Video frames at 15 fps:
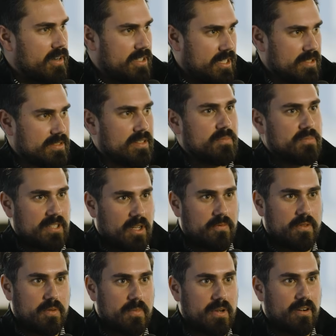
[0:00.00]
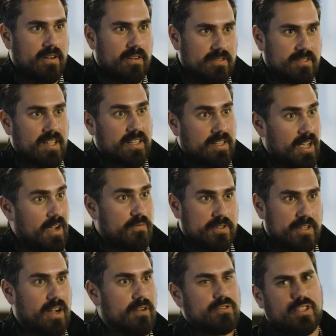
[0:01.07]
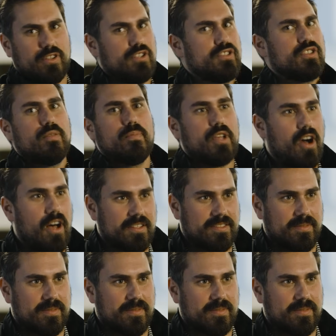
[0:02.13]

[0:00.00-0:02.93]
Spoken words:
kissing himself in the mirror. He's like, photographer's like, this is going to be awesome.